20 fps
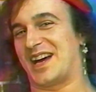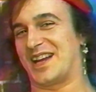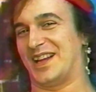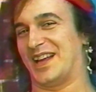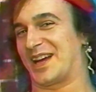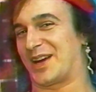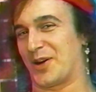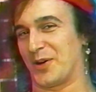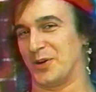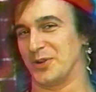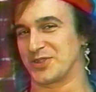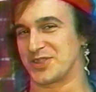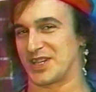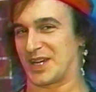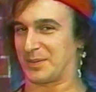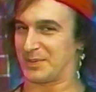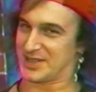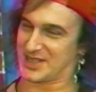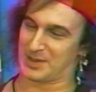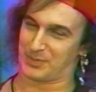of like our old
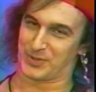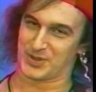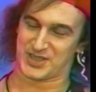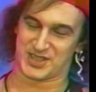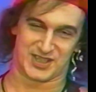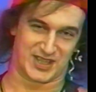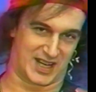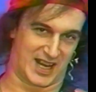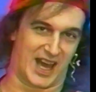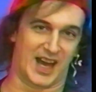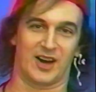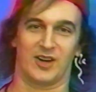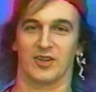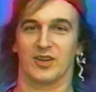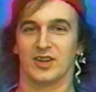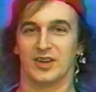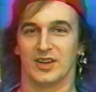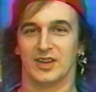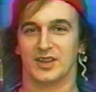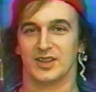segment, except we sit down,
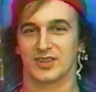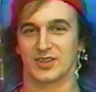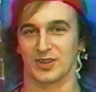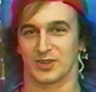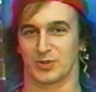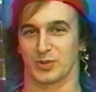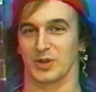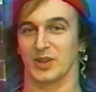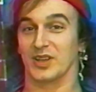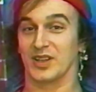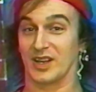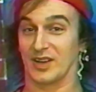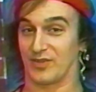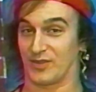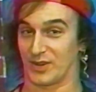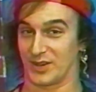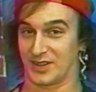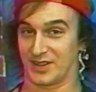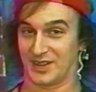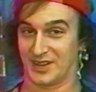so it's really
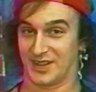different.